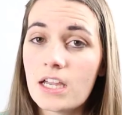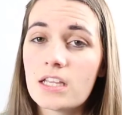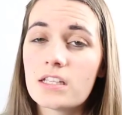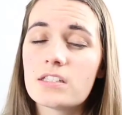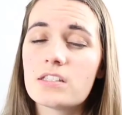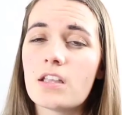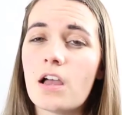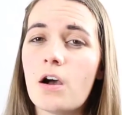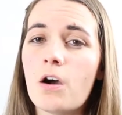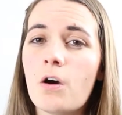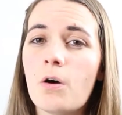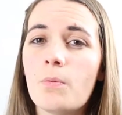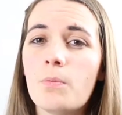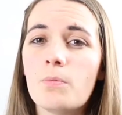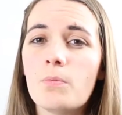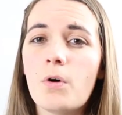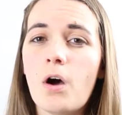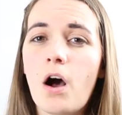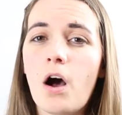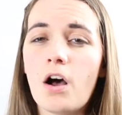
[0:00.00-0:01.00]
So
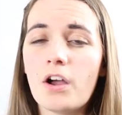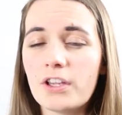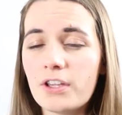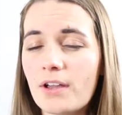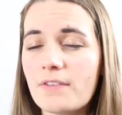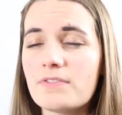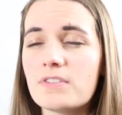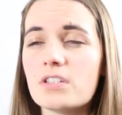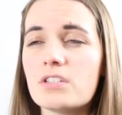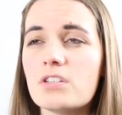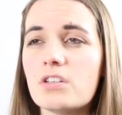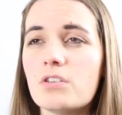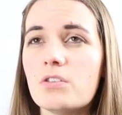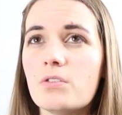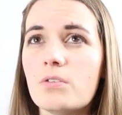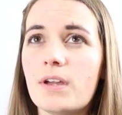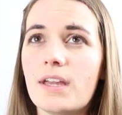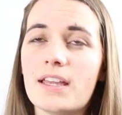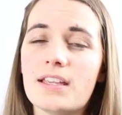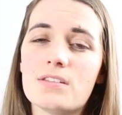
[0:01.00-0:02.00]
all you have to
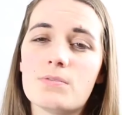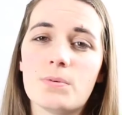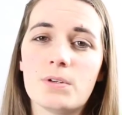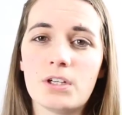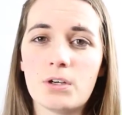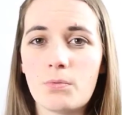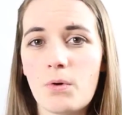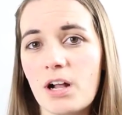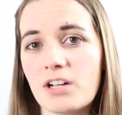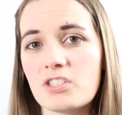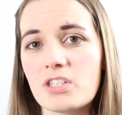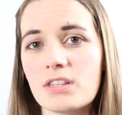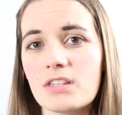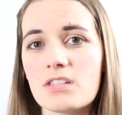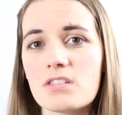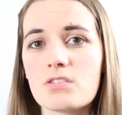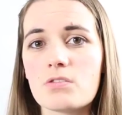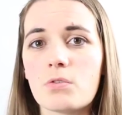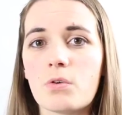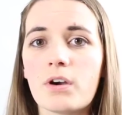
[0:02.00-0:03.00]
do is, when you're watching the
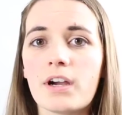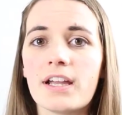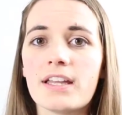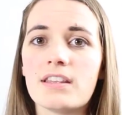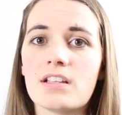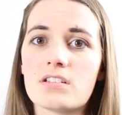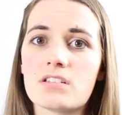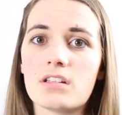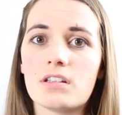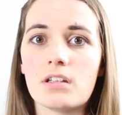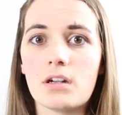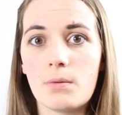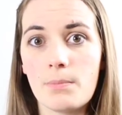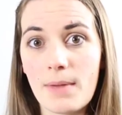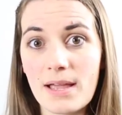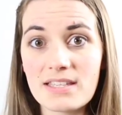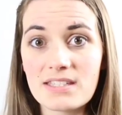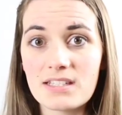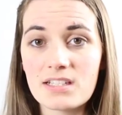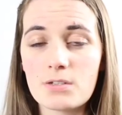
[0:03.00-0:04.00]
story, there's a little
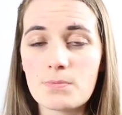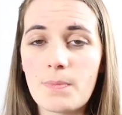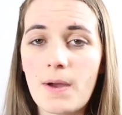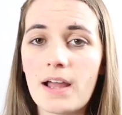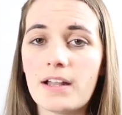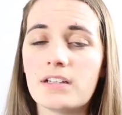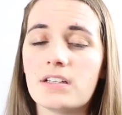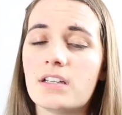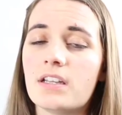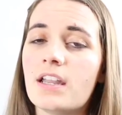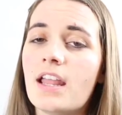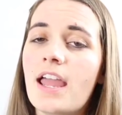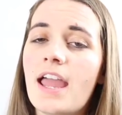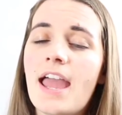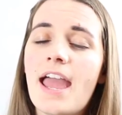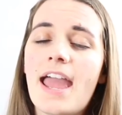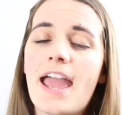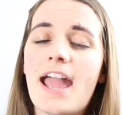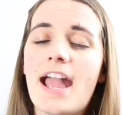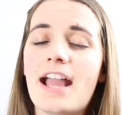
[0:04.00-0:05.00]
message button
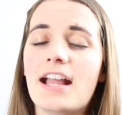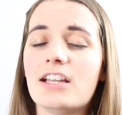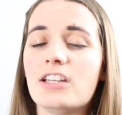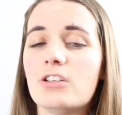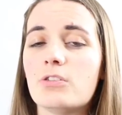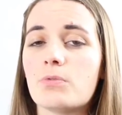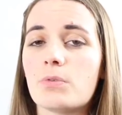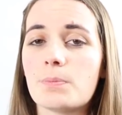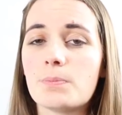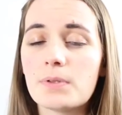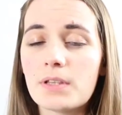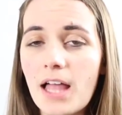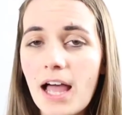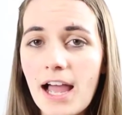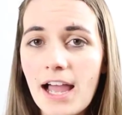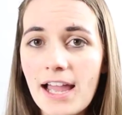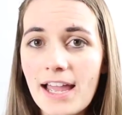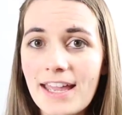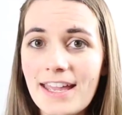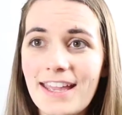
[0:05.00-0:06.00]
and you
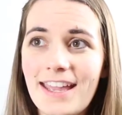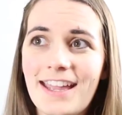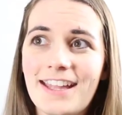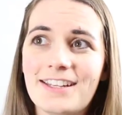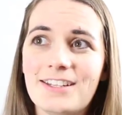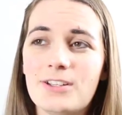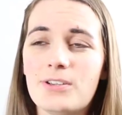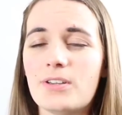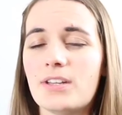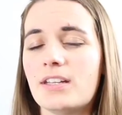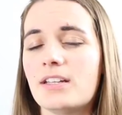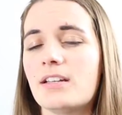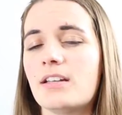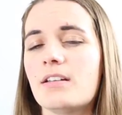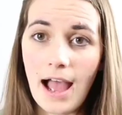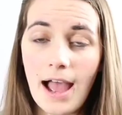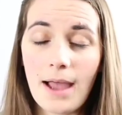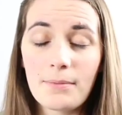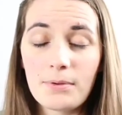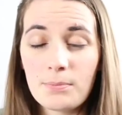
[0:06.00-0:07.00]
reply, and you
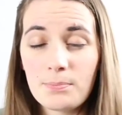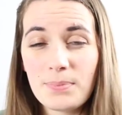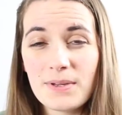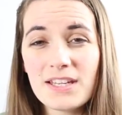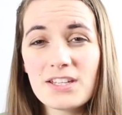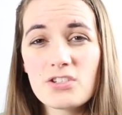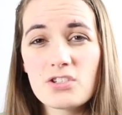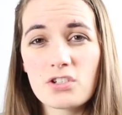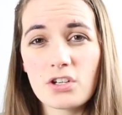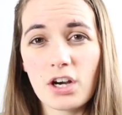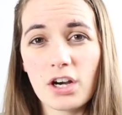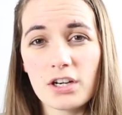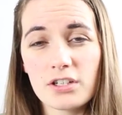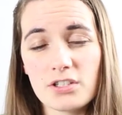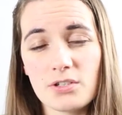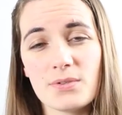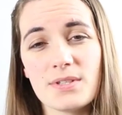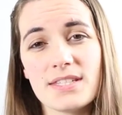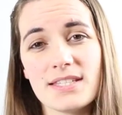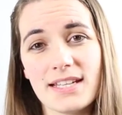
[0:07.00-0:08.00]
can, be sure
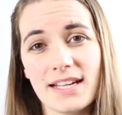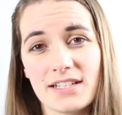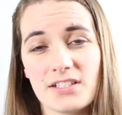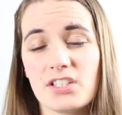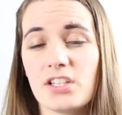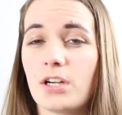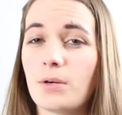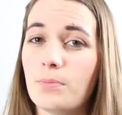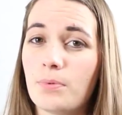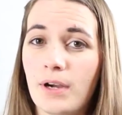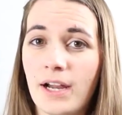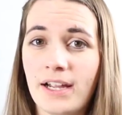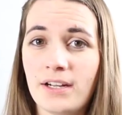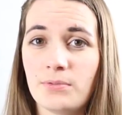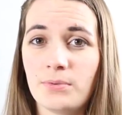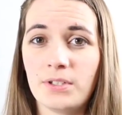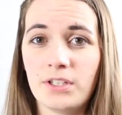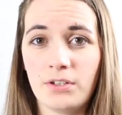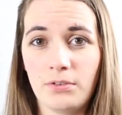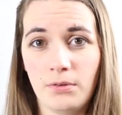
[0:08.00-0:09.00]
to stick to your brand
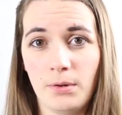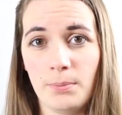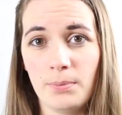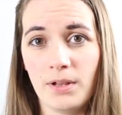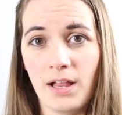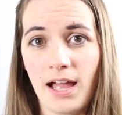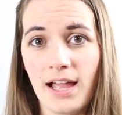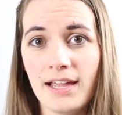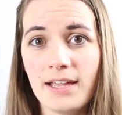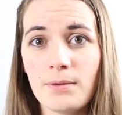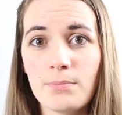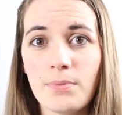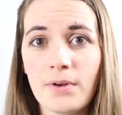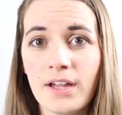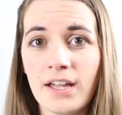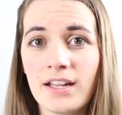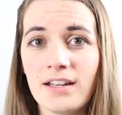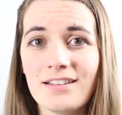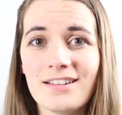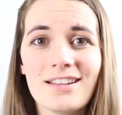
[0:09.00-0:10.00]
when you're replying,
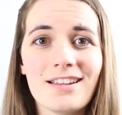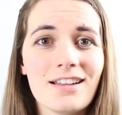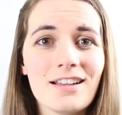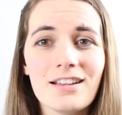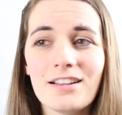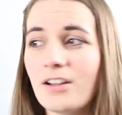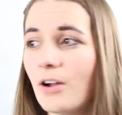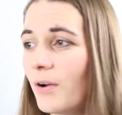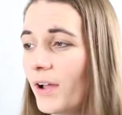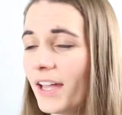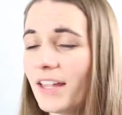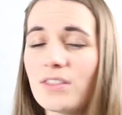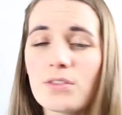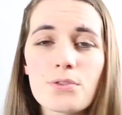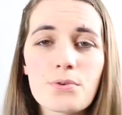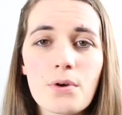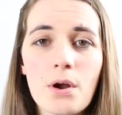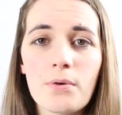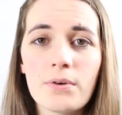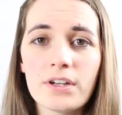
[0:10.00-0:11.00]
but go ahead and
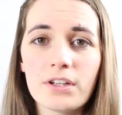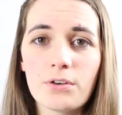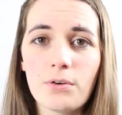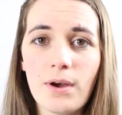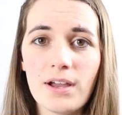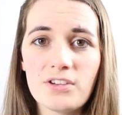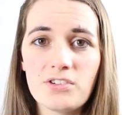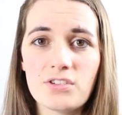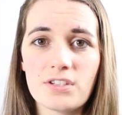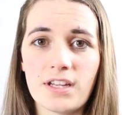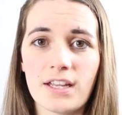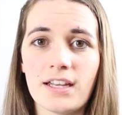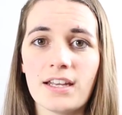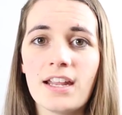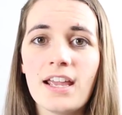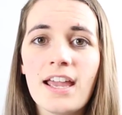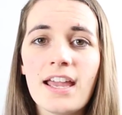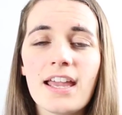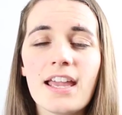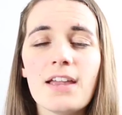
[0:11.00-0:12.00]
throw in a question.
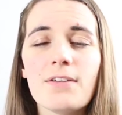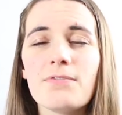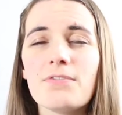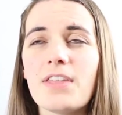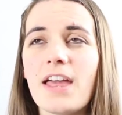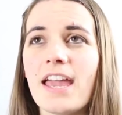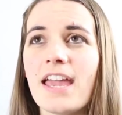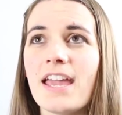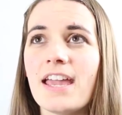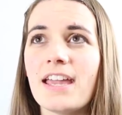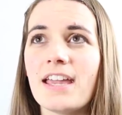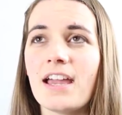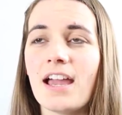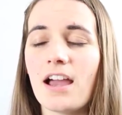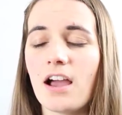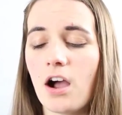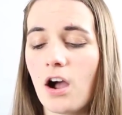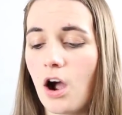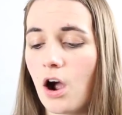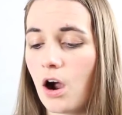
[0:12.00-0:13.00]
If they
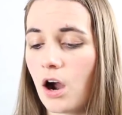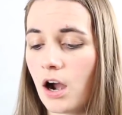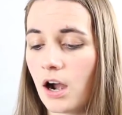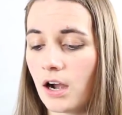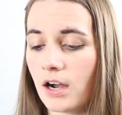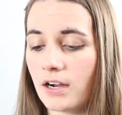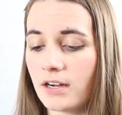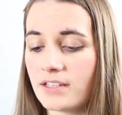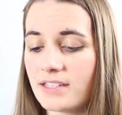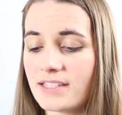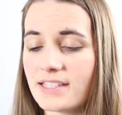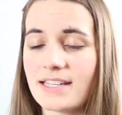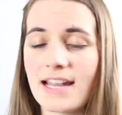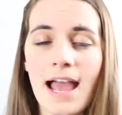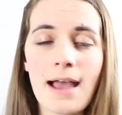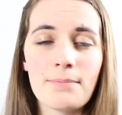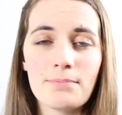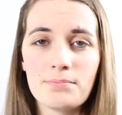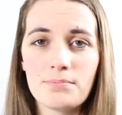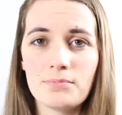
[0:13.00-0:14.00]
are
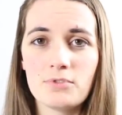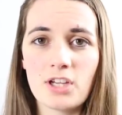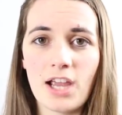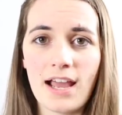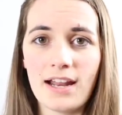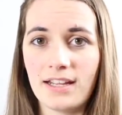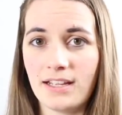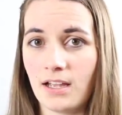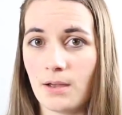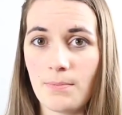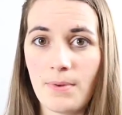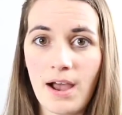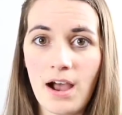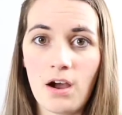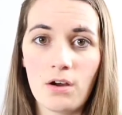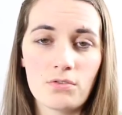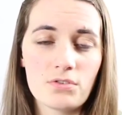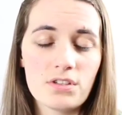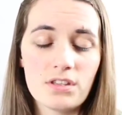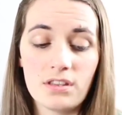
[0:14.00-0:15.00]
Snapchatting
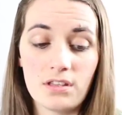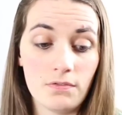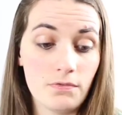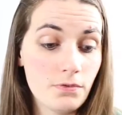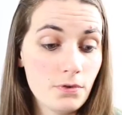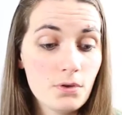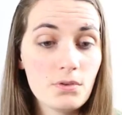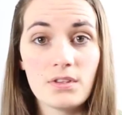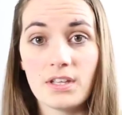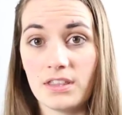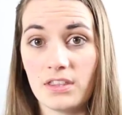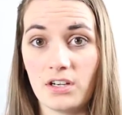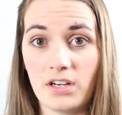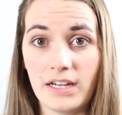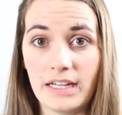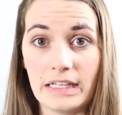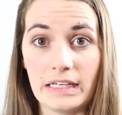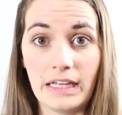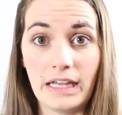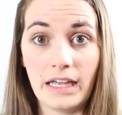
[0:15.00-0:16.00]
about the food that they're
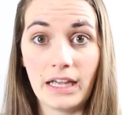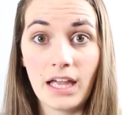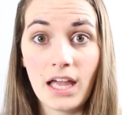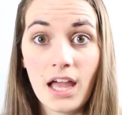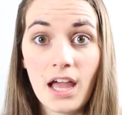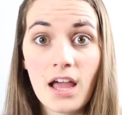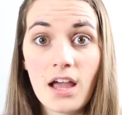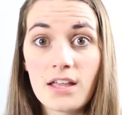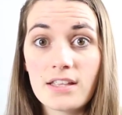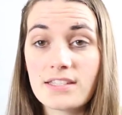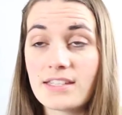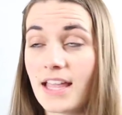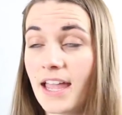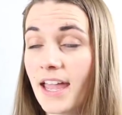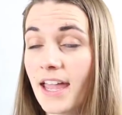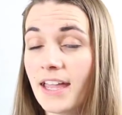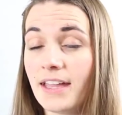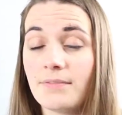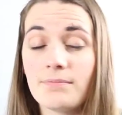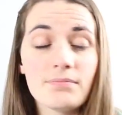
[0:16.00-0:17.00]
eating,
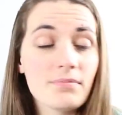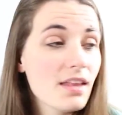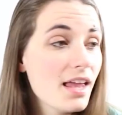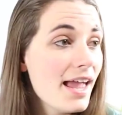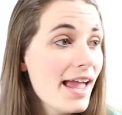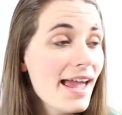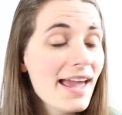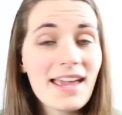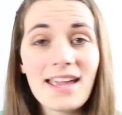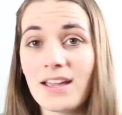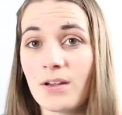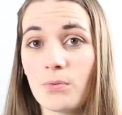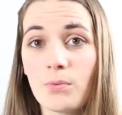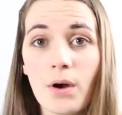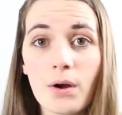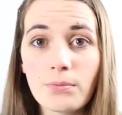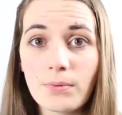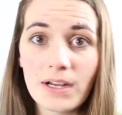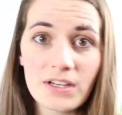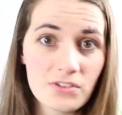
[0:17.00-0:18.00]
say, hey,
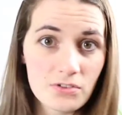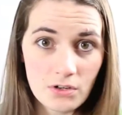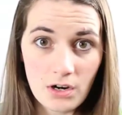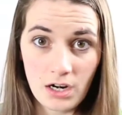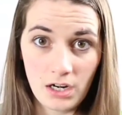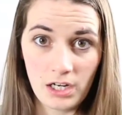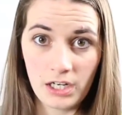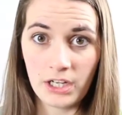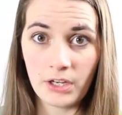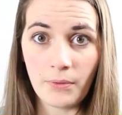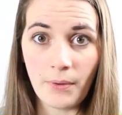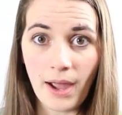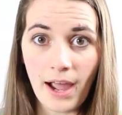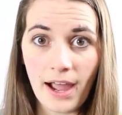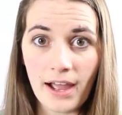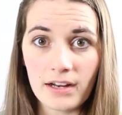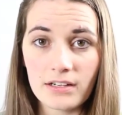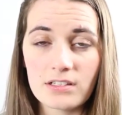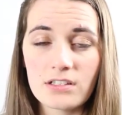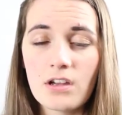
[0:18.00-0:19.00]
what restaurant are you
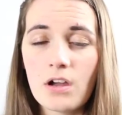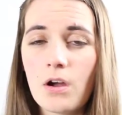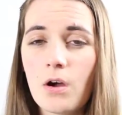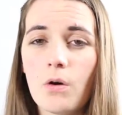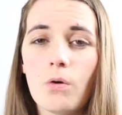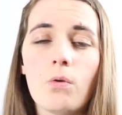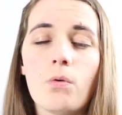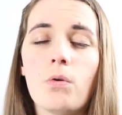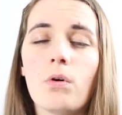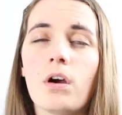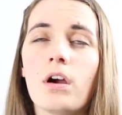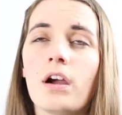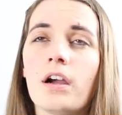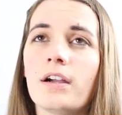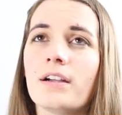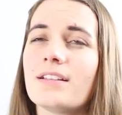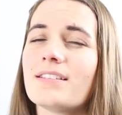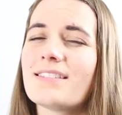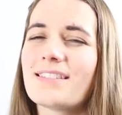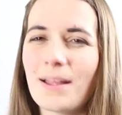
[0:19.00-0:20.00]
at?
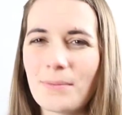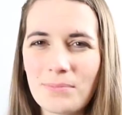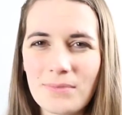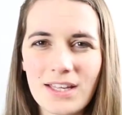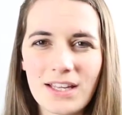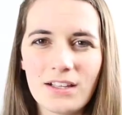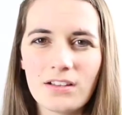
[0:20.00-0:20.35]
Or something